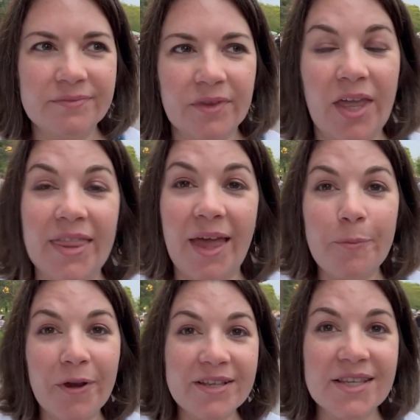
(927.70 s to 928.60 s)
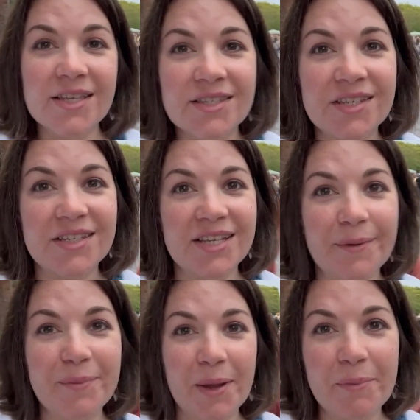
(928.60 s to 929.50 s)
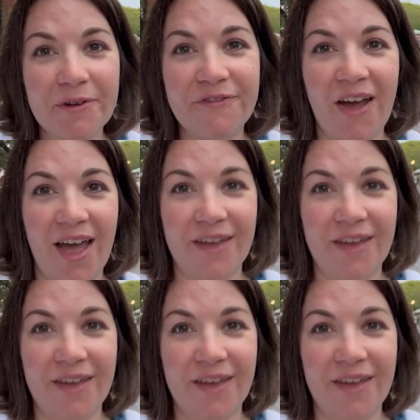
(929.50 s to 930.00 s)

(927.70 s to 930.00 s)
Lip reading: Okay, that brings us to tip number 5,